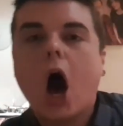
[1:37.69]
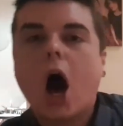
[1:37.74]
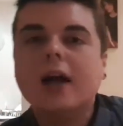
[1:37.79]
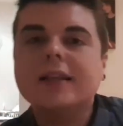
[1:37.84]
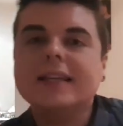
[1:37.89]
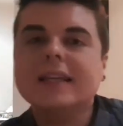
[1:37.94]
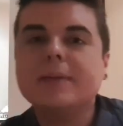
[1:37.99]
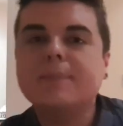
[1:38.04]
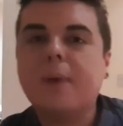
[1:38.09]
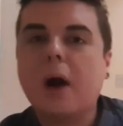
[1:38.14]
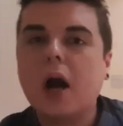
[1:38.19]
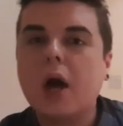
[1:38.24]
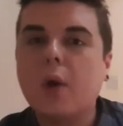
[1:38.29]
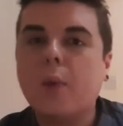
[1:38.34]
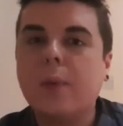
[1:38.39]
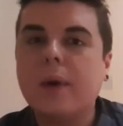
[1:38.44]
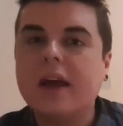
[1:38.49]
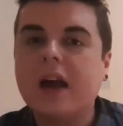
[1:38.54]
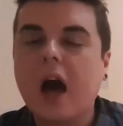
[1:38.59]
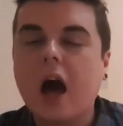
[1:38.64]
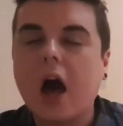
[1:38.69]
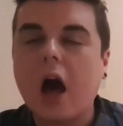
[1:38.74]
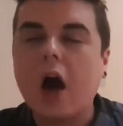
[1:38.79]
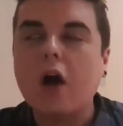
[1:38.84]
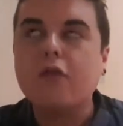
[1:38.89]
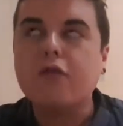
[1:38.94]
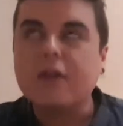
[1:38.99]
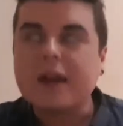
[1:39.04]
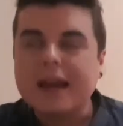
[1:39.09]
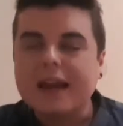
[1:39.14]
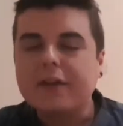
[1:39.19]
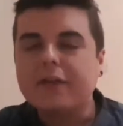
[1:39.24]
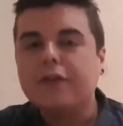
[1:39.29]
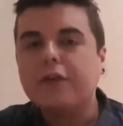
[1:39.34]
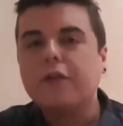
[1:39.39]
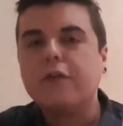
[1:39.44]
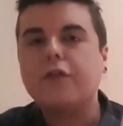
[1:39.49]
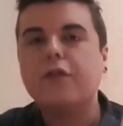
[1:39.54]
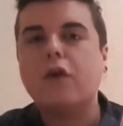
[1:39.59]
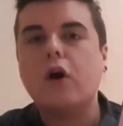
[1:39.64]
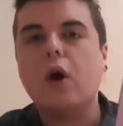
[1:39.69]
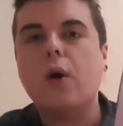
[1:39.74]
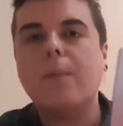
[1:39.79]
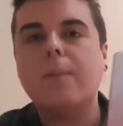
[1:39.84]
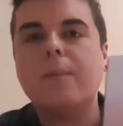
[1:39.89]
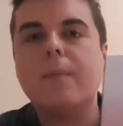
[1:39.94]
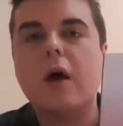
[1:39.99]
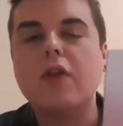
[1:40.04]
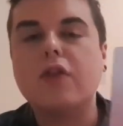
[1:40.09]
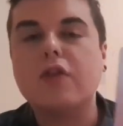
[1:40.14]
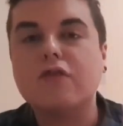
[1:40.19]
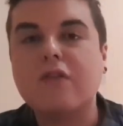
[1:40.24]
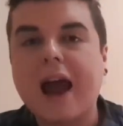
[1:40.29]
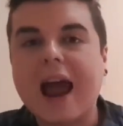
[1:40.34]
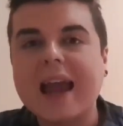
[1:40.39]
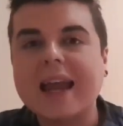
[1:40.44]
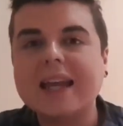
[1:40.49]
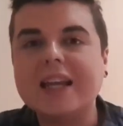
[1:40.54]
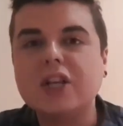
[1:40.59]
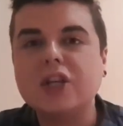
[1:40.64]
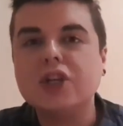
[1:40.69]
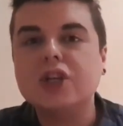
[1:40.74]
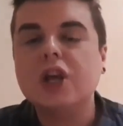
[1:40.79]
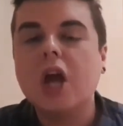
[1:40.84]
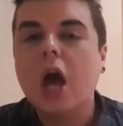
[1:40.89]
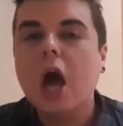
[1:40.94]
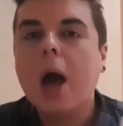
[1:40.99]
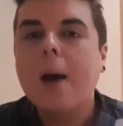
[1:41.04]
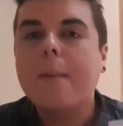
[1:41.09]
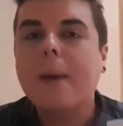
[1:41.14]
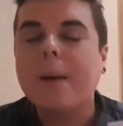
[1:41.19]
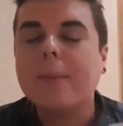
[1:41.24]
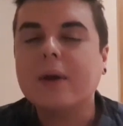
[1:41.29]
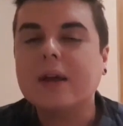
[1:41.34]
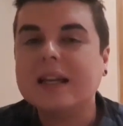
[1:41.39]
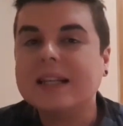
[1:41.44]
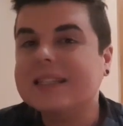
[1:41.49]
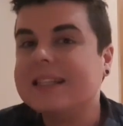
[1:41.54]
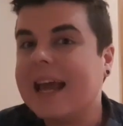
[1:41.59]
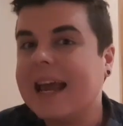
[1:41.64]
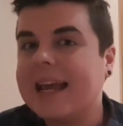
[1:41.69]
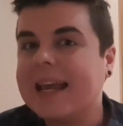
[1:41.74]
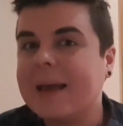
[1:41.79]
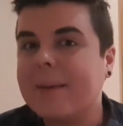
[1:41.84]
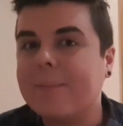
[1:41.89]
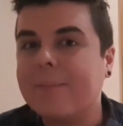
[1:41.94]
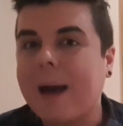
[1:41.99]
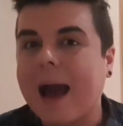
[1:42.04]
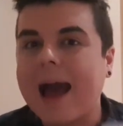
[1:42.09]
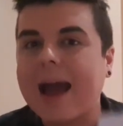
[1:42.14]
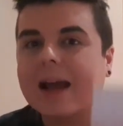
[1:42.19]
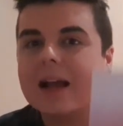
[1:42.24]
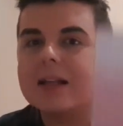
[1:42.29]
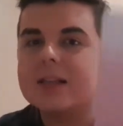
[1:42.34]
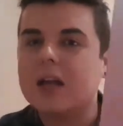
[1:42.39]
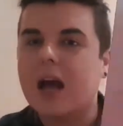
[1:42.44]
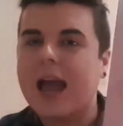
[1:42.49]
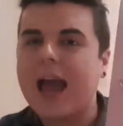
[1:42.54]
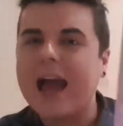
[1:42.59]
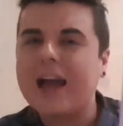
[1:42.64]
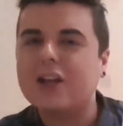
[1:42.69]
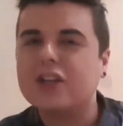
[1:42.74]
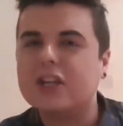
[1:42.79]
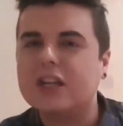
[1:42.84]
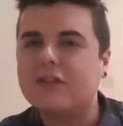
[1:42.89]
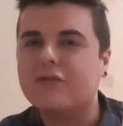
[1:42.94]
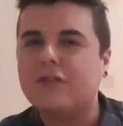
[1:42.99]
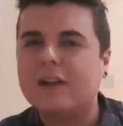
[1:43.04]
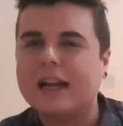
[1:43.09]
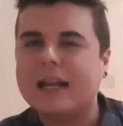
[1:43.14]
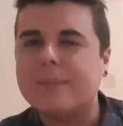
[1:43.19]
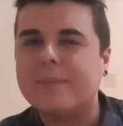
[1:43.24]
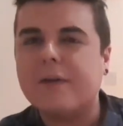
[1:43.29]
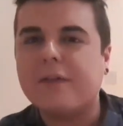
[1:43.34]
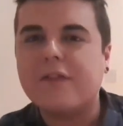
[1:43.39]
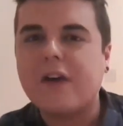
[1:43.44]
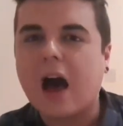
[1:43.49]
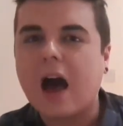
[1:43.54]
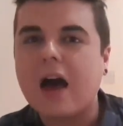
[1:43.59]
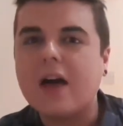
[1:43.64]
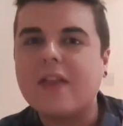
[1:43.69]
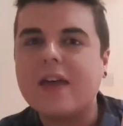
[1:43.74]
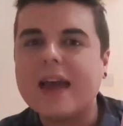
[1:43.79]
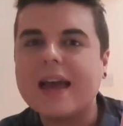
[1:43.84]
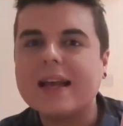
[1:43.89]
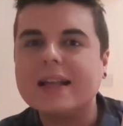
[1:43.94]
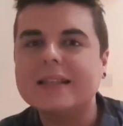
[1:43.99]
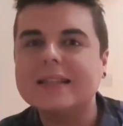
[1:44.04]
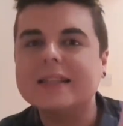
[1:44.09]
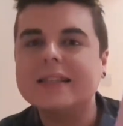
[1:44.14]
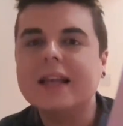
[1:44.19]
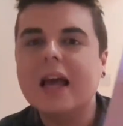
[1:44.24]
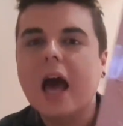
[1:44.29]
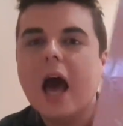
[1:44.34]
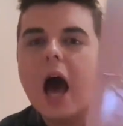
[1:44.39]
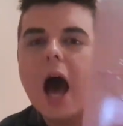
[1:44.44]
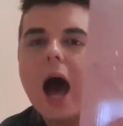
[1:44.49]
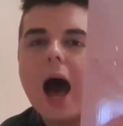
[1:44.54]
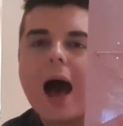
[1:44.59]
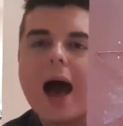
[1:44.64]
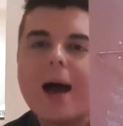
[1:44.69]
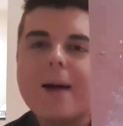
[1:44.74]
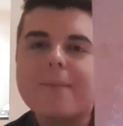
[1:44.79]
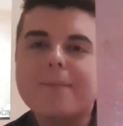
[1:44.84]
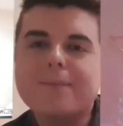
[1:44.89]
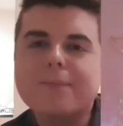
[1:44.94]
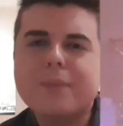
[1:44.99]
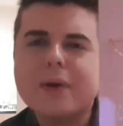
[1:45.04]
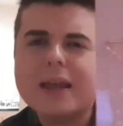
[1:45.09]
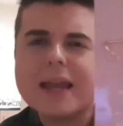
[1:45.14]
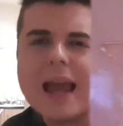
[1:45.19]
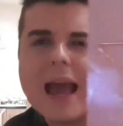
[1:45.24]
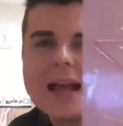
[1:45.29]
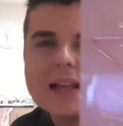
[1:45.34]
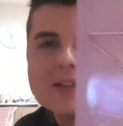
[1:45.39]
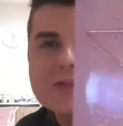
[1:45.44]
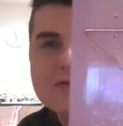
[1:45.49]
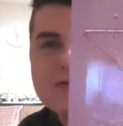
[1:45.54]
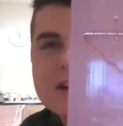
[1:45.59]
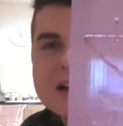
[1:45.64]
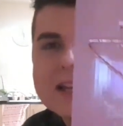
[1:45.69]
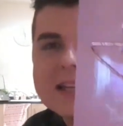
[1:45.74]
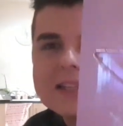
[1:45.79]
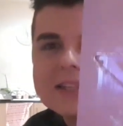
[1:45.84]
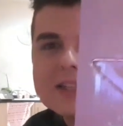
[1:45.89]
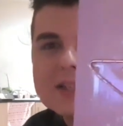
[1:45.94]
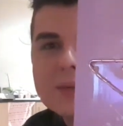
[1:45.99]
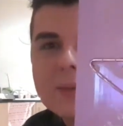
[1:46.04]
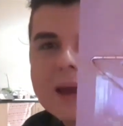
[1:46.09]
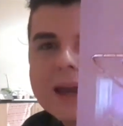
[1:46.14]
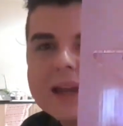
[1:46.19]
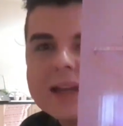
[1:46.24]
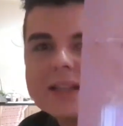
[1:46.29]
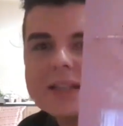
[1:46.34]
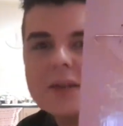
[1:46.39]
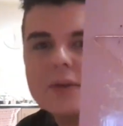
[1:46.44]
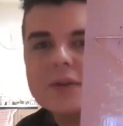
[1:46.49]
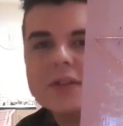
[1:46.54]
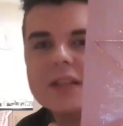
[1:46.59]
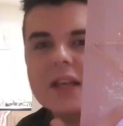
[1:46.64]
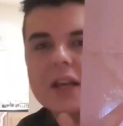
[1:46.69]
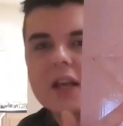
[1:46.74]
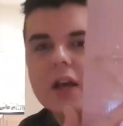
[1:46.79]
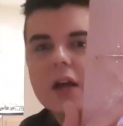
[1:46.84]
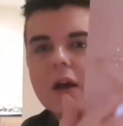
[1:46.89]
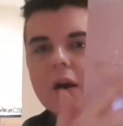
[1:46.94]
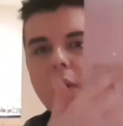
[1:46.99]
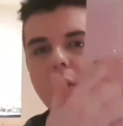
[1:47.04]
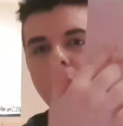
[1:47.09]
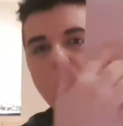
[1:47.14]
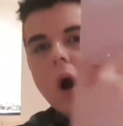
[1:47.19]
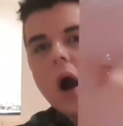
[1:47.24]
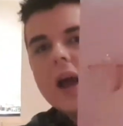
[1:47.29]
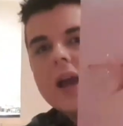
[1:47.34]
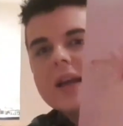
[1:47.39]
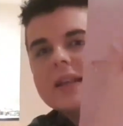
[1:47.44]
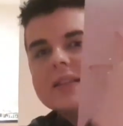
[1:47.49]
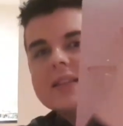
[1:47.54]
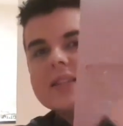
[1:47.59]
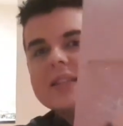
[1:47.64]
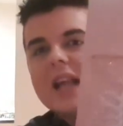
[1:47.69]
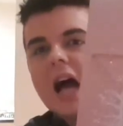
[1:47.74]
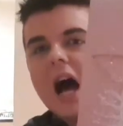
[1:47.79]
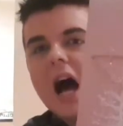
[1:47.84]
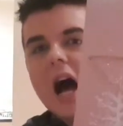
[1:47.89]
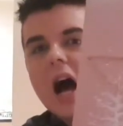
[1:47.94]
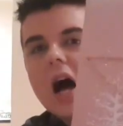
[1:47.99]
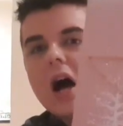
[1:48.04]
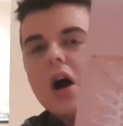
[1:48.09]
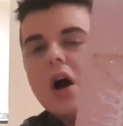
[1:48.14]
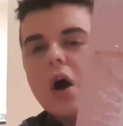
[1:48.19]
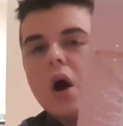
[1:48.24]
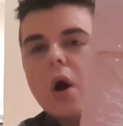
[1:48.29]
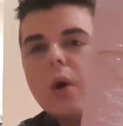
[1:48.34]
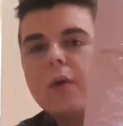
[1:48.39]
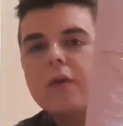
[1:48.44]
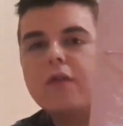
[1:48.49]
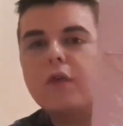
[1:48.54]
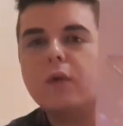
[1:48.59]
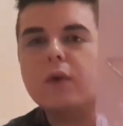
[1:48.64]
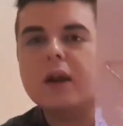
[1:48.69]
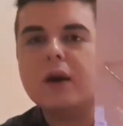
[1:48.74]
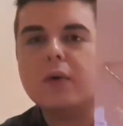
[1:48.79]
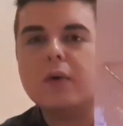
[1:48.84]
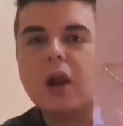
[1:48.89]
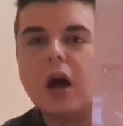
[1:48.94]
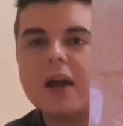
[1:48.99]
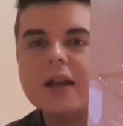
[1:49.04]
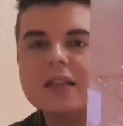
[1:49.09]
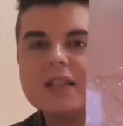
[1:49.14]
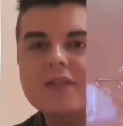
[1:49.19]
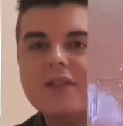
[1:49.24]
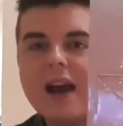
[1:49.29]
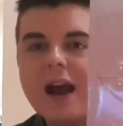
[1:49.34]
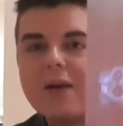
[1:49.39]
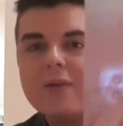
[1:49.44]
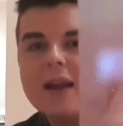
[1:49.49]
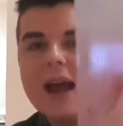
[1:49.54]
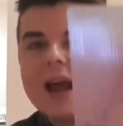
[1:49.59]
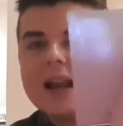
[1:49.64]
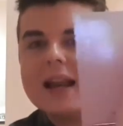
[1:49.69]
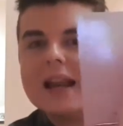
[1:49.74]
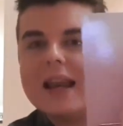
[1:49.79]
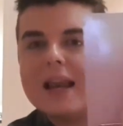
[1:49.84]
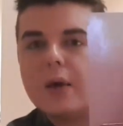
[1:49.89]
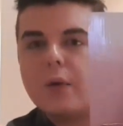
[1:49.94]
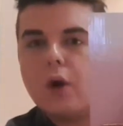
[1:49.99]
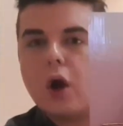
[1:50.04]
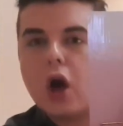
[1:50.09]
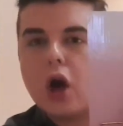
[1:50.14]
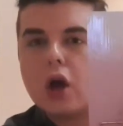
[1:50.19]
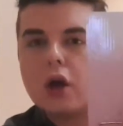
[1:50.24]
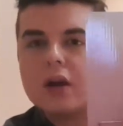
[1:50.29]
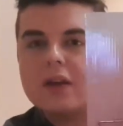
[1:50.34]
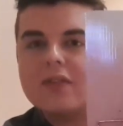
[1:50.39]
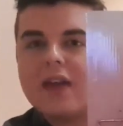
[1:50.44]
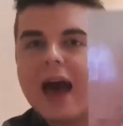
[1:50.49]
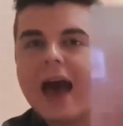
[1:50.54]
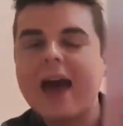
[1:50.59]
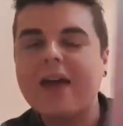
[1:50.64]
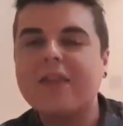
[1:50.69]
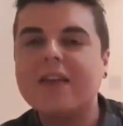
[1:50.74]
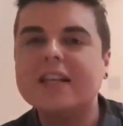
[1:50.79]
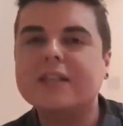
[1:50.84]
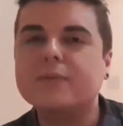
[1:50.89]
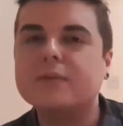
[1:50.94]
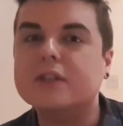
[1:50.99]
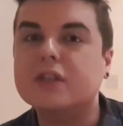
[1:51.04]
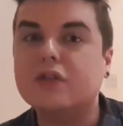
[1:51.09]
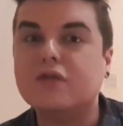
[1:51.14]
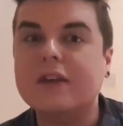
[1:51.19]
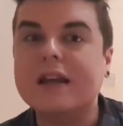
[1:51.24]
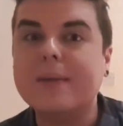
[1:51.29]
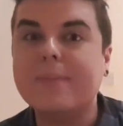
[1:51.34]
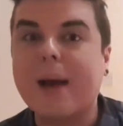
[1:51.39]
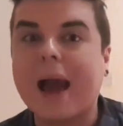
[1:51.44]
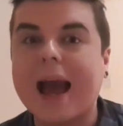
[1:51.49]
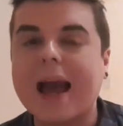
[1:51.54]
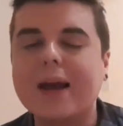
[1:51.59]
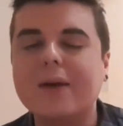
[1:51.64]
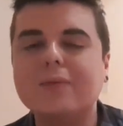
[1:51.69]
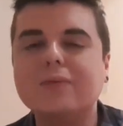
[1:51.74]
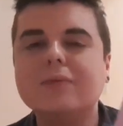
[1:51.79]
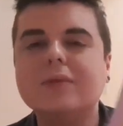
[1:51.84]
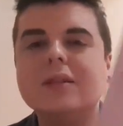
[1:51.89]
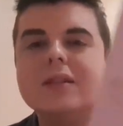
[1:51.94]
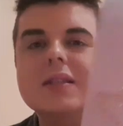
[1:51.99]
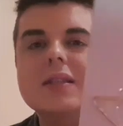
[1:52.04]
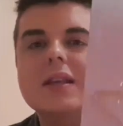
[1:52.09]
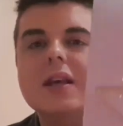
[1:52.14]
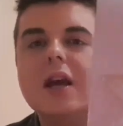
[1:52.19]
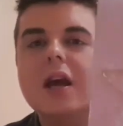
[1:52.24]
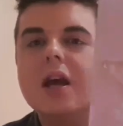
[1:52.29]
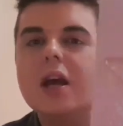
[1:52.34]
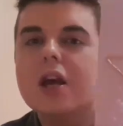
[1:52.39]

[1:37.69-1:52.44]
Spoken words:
I did buy a wreath from the range, but I'm going to take it back because I actually really prefer this. But yeah, it's really sweet. So it's like a wire star with all little lights around and a little hook there. This was £3.